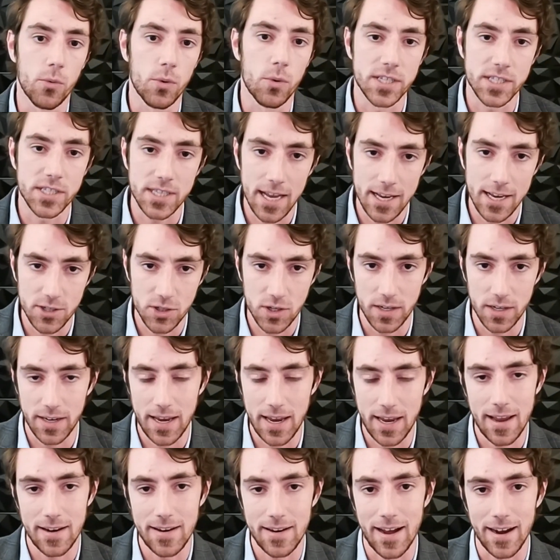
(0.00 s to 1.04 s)
the recession
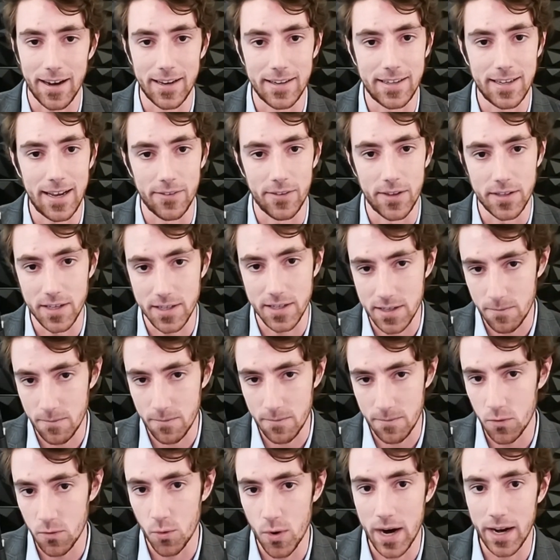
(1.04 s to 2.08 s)
can't knock it down. That doesn't
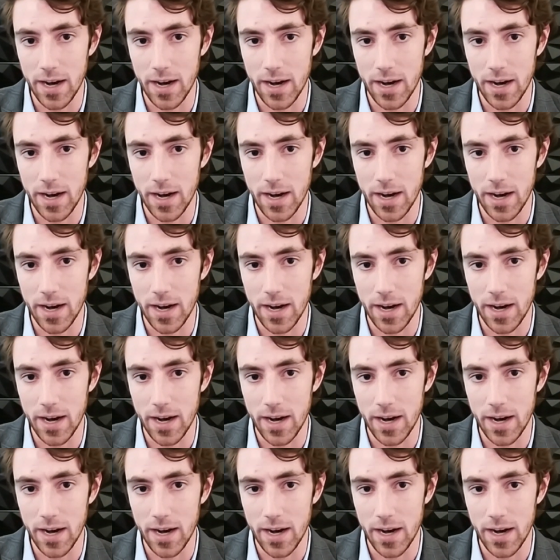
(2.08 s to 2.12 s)
mean